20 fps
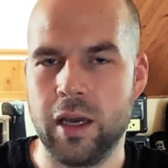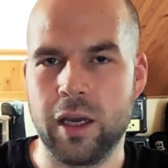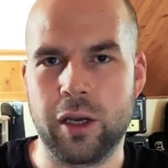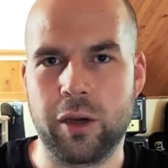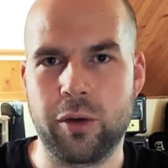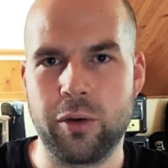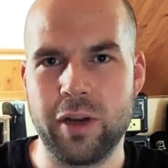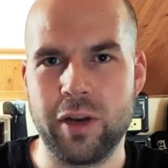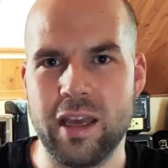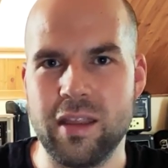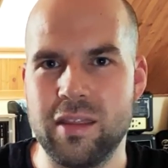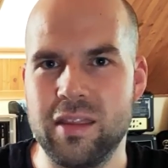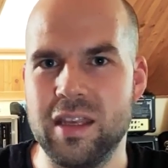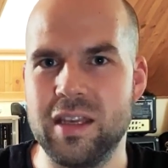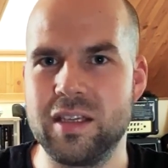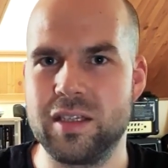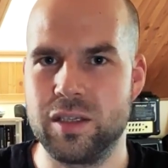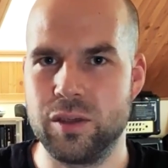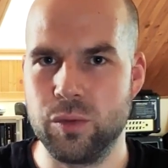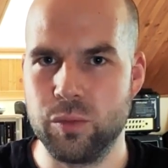create
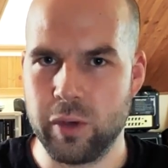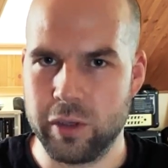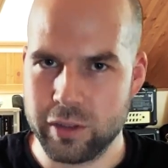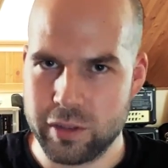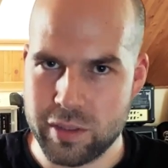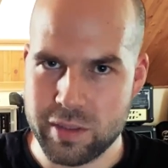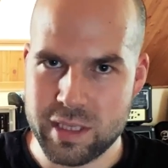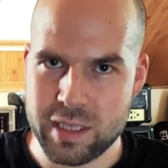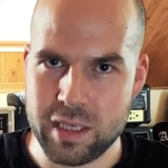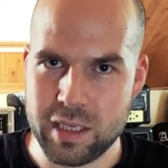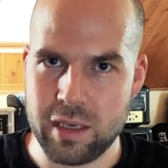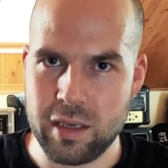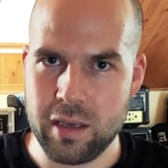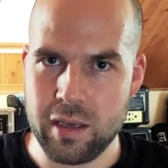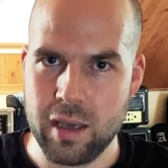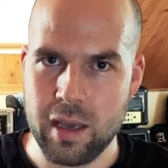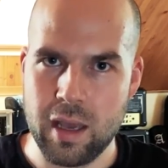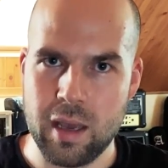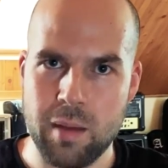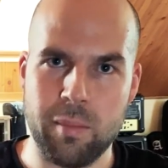things you want to see,
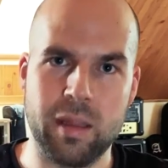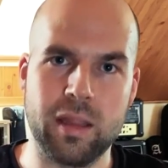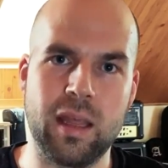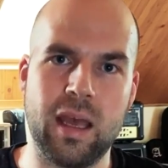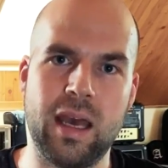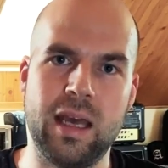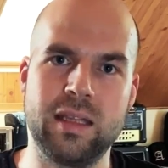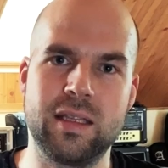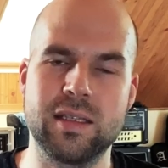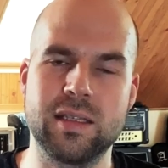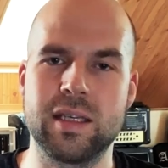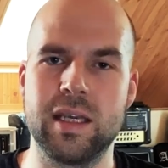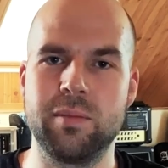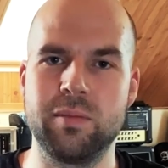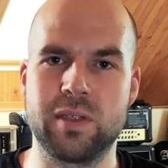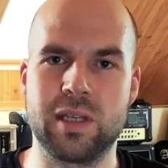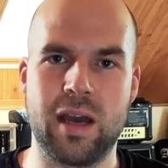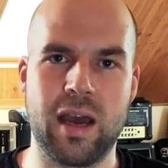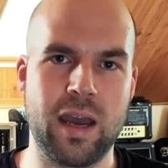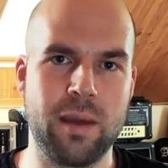but at the same
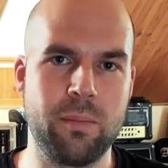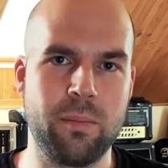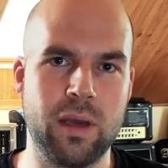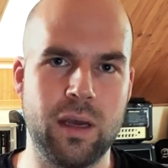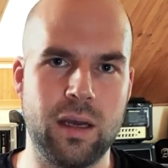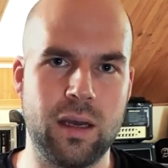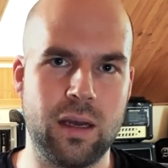time